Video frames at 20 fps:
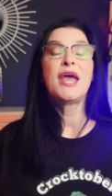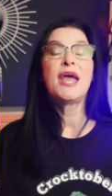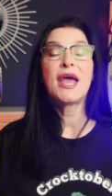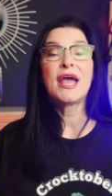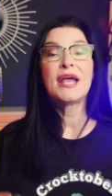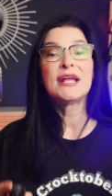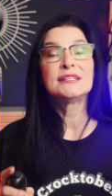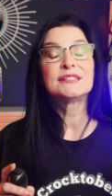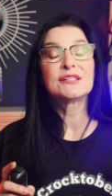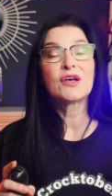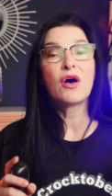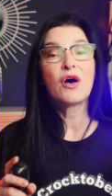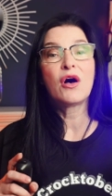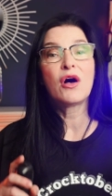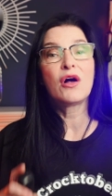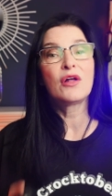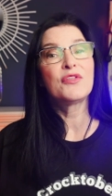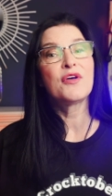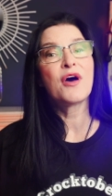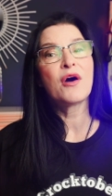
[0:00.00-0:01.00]
And
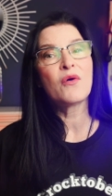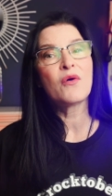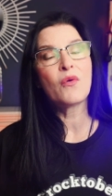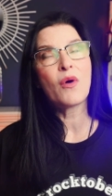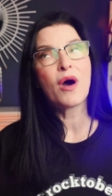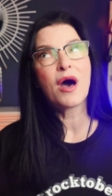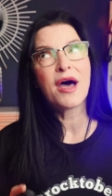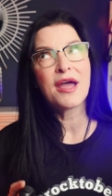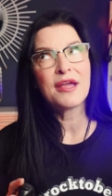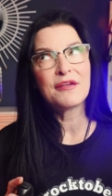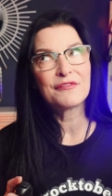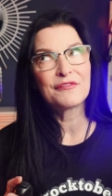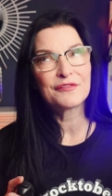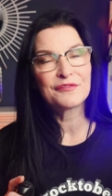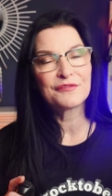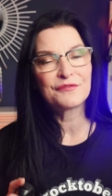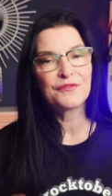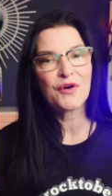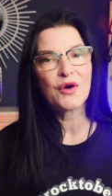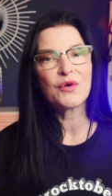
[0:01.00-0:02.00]
although I've
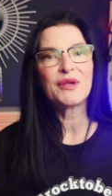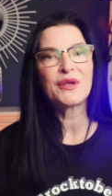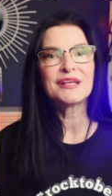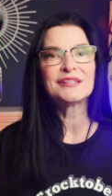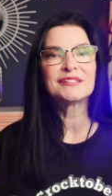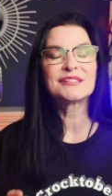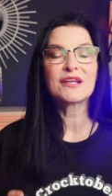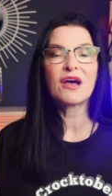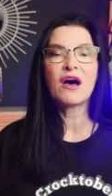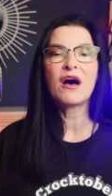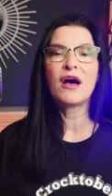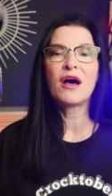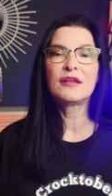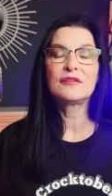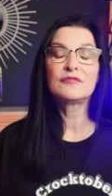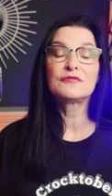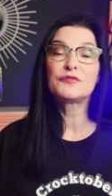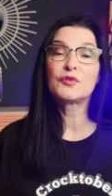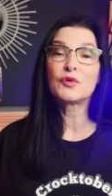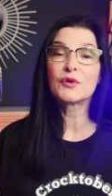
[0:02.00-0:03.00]
focused on
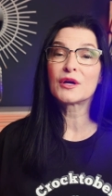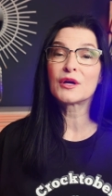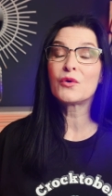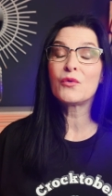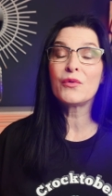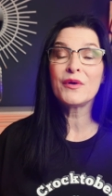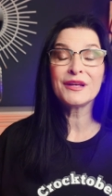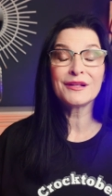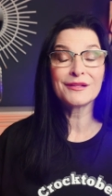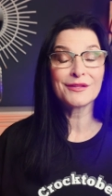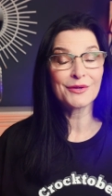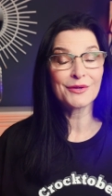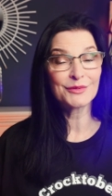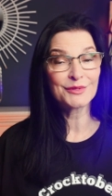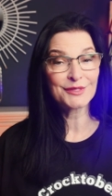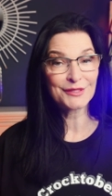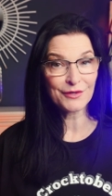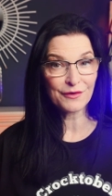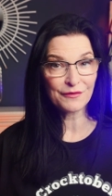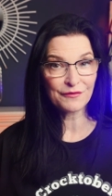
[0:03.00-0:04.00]
fluoroquinolones
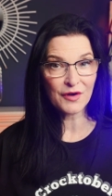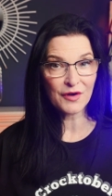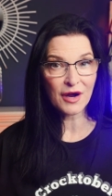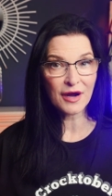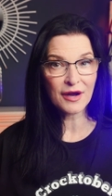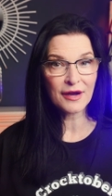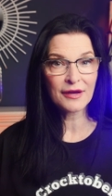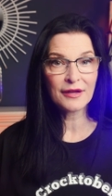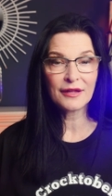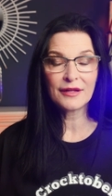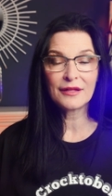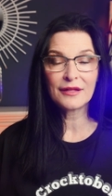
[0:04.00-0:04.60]
so far,